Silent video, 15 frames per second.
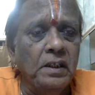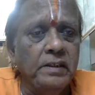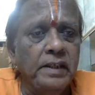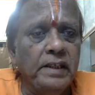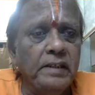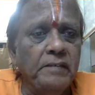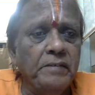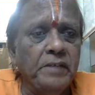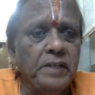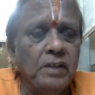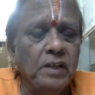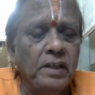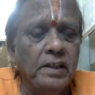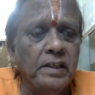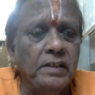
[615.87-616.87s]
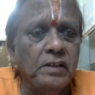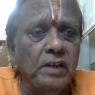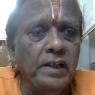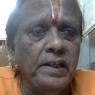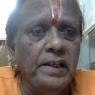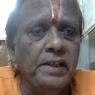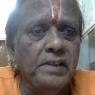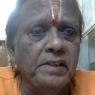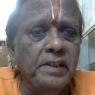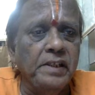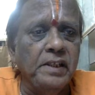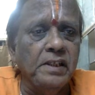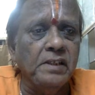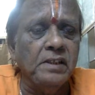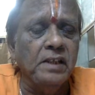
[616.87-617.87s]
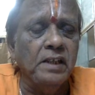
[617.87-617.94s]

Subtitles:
Then, if the toilet seat is